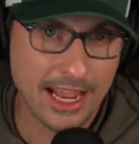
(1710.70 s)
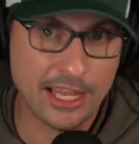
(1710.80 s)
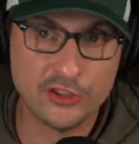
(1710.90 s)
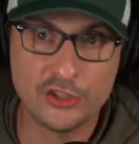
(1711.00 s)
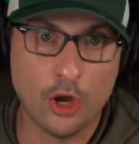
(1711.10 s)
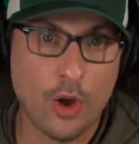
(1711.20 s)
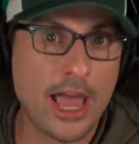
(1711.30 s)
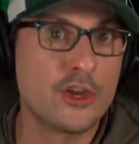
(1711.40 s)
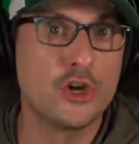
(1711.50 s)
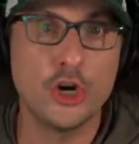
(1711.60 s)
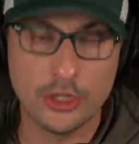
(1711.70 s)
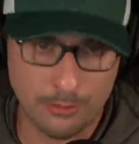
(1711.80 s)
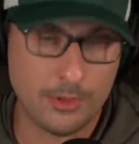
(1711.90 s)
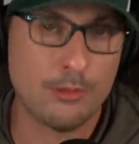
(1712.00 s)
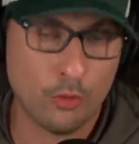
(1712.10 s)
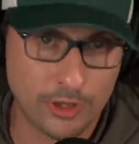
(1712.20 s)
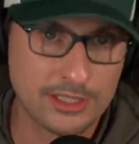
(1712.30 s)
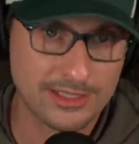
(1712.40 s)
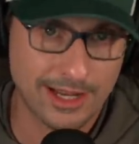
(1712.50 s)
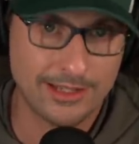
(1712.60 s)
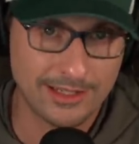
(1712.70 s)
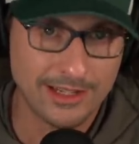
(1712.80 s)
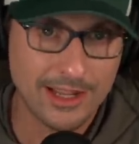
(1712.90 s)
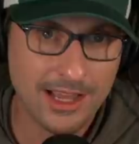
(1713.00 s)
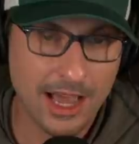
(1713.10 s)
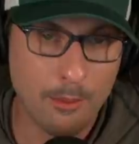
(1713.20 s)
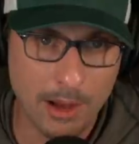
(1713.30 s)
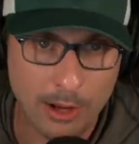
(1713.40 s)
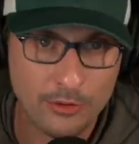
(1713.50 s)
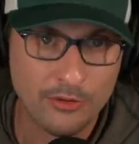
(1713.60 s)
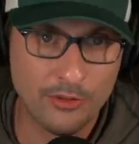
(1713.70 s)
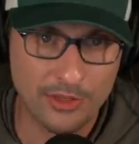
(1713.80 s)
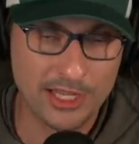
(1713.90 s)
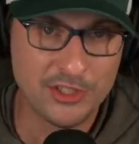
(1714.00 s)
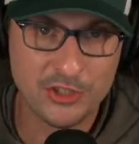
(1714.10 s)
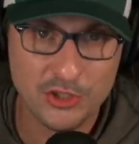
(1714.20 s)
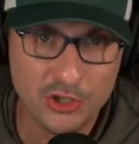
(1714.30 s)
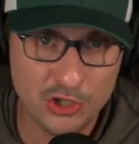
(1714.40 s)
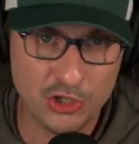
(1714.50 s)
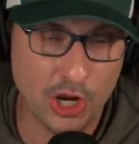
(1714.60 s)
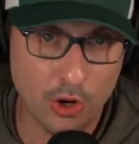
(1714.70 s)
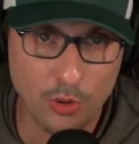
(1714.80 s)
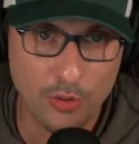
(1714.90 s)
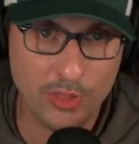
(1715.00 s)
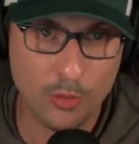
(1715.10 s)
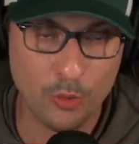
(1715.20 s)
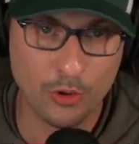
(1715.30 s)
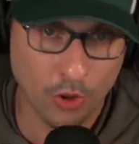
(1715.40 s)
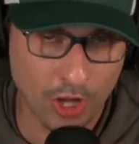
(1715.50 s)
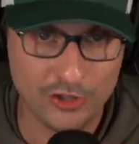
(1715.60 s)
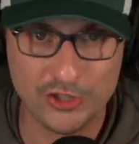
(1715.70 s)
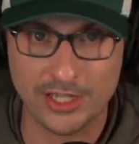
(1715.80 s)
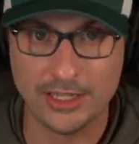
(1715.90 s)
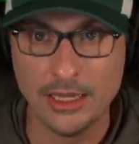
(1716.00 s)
And so I couldn't be more excited about this show that we're launching.